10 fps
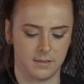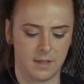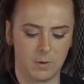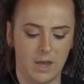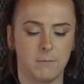
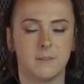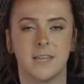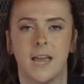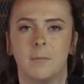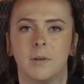Then we have
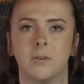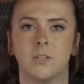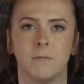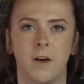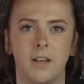10 ml
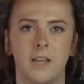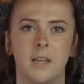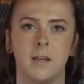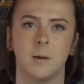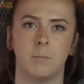of honey,